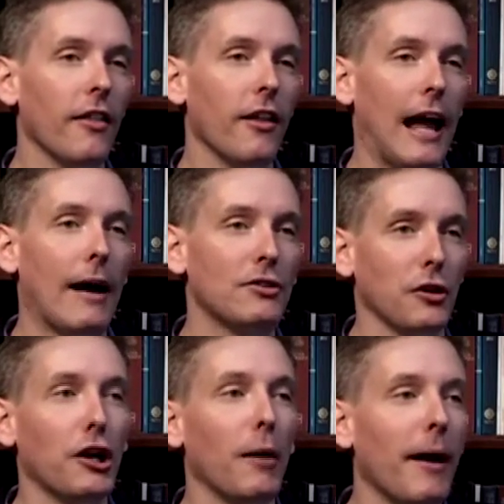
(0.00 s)
and I sort
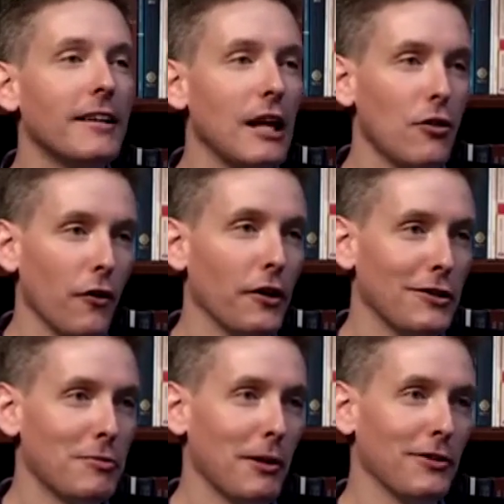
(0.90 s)
of cut my teeth on the
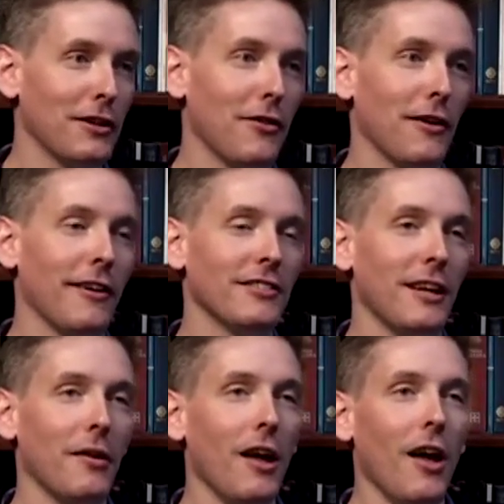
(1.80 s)
conspiracy theories, and